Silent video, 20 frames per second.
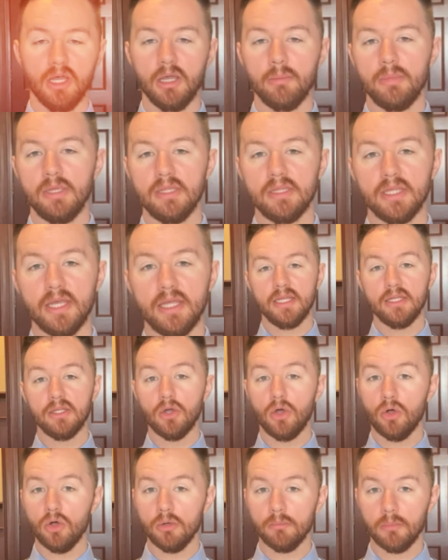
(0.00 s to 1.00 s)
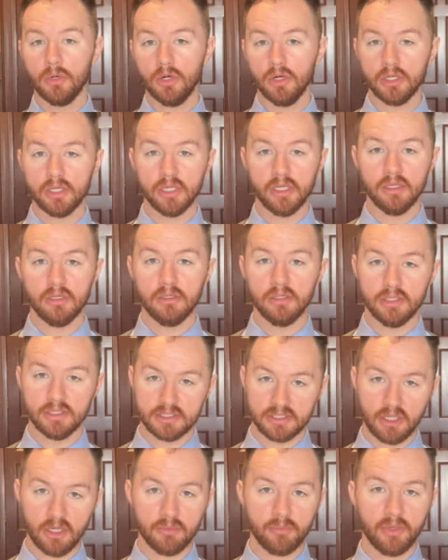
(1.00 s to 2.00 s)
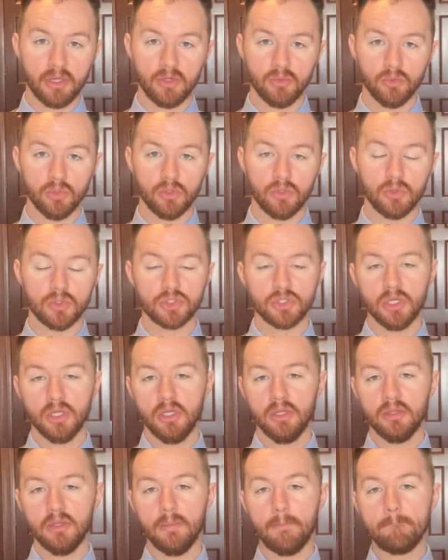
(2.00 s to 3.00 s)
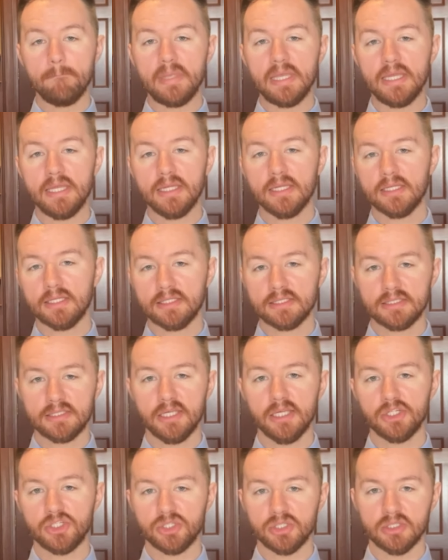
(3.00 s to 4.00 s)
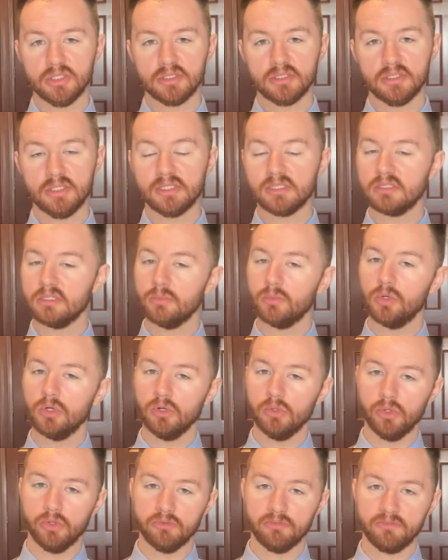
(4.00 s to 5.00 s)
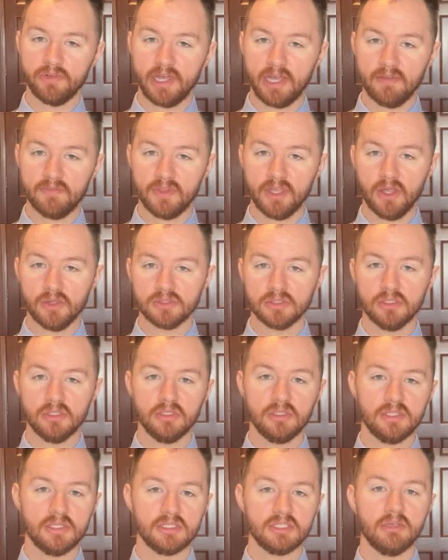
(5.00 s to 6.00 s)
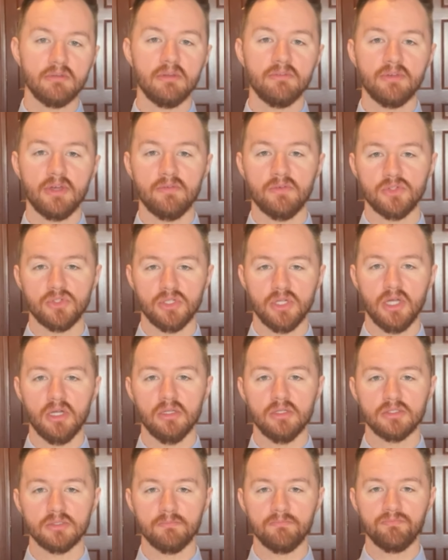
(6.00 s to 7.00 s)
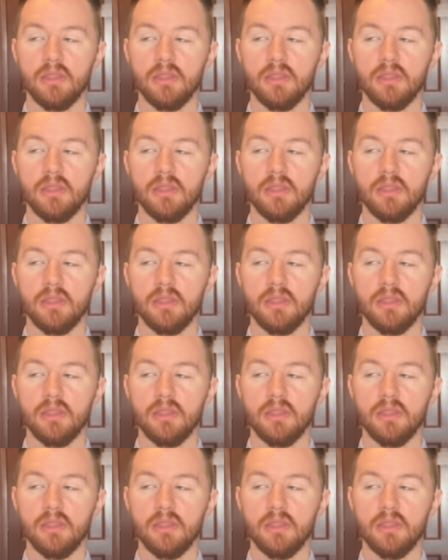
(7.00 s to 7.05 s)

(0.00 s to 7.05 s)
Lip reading: I mean that in our market in South Baton Rouge, the median concessions is somewhere around $5,000 to $7,500.